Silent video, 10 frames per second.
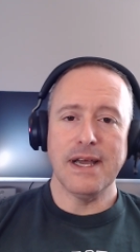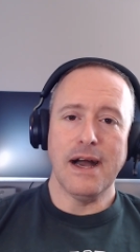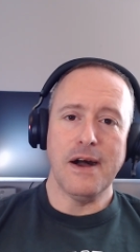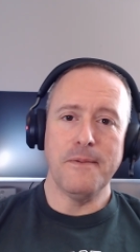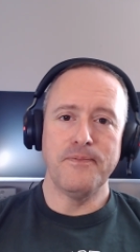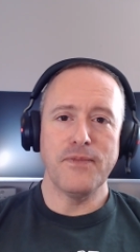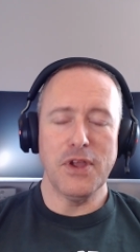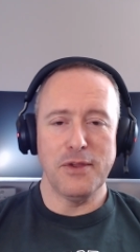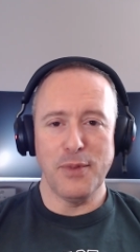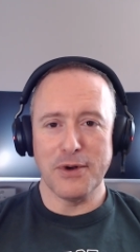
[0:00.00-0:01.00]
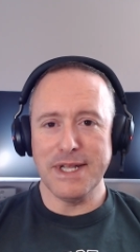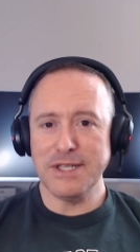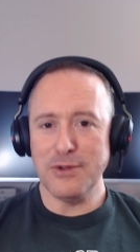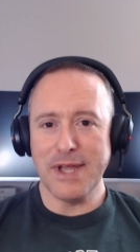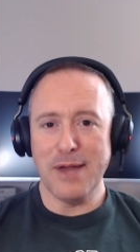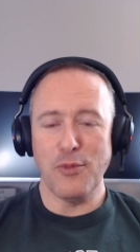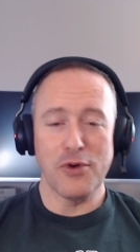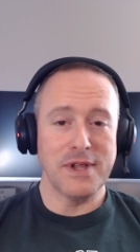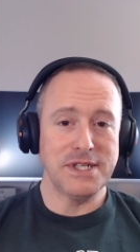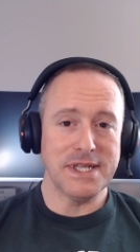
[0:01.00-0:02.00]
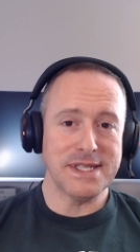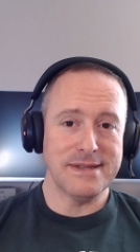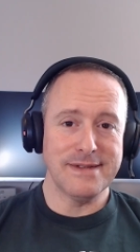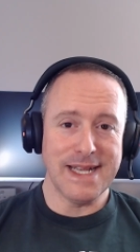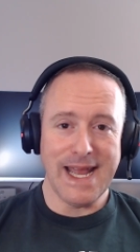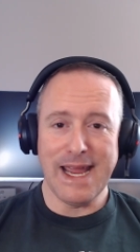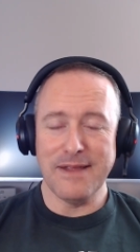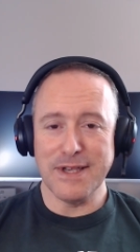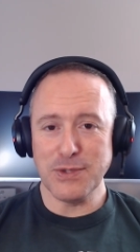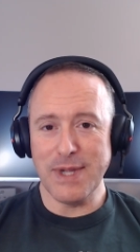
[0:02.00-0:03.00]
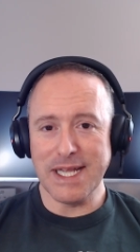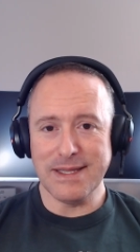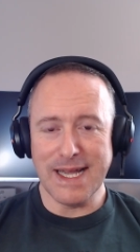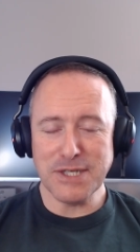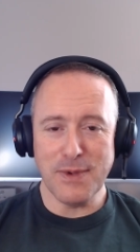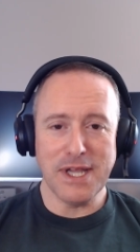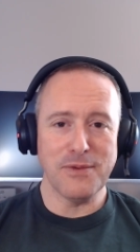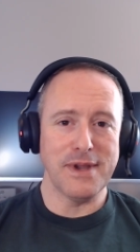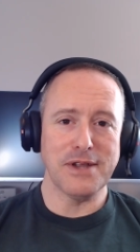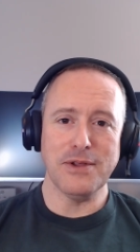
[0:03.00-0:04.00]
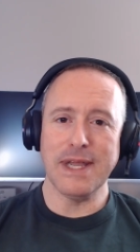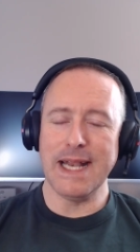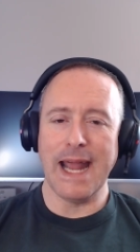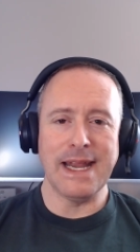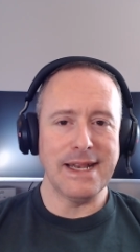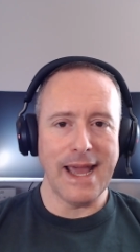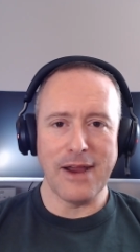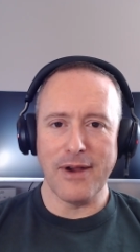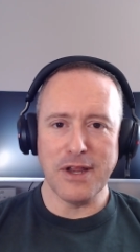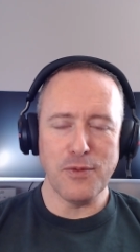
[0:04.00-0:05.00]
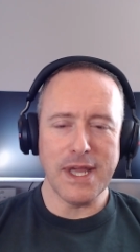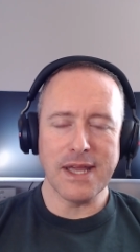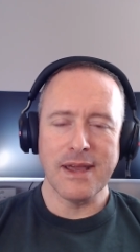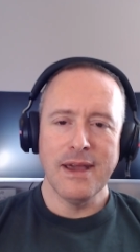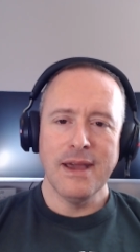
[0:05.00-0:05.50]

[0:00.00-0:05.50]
The ability to look at more than just today, this week, and last week. We can look at any day or any week.